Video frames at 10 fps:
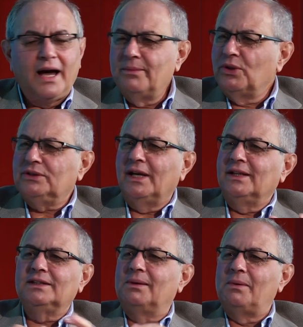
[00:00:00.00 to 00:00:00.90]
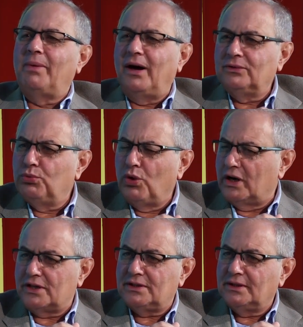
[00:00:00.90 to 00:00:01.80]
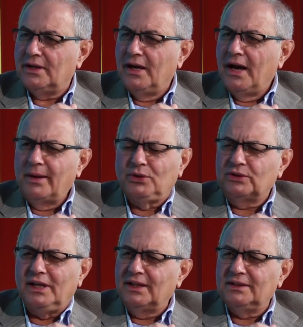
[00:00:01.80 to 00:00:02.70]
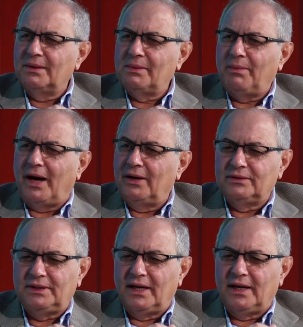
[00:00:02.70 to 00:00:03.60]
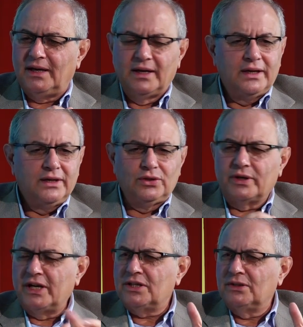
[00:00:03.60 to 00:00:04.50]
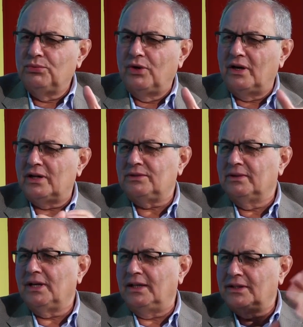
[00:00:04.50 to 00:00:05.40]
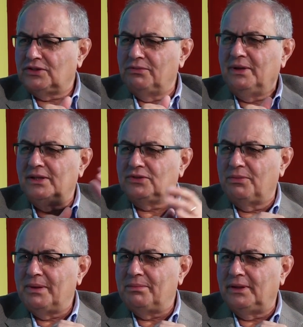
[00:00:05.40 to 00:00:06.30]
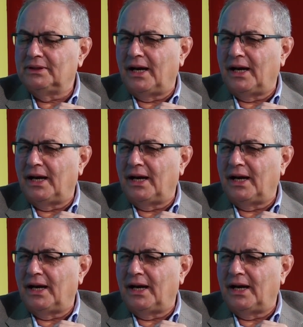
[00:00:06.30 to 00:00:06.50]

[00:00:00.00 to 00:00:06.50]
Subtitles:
I'm not telling them about wars. I'm not telling them about Christian wars when hundreds of millions of people